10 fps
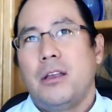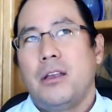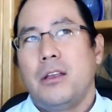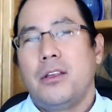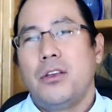
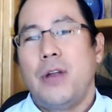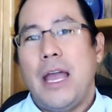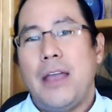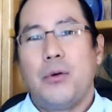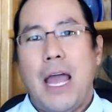
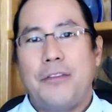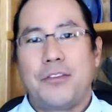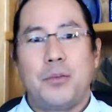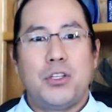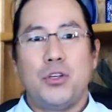It would have to
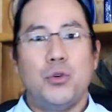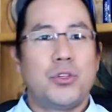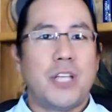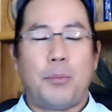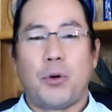be 2
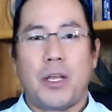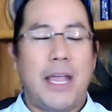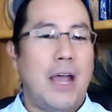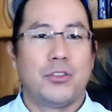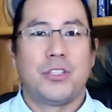separate
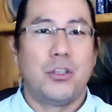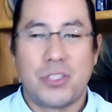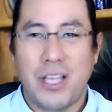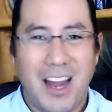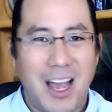accounts that you
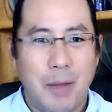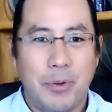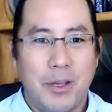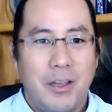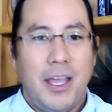set up,
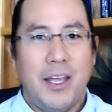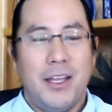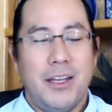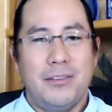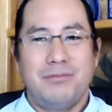
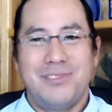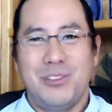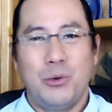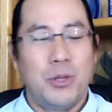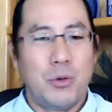and you
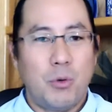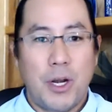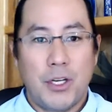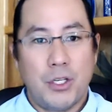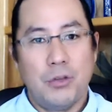really wouldn't want
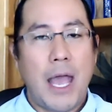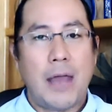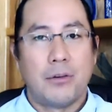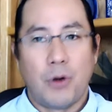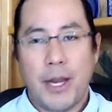to do
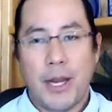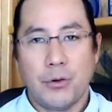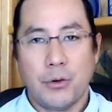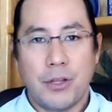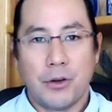that, right?
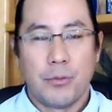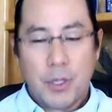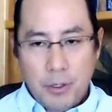You're either,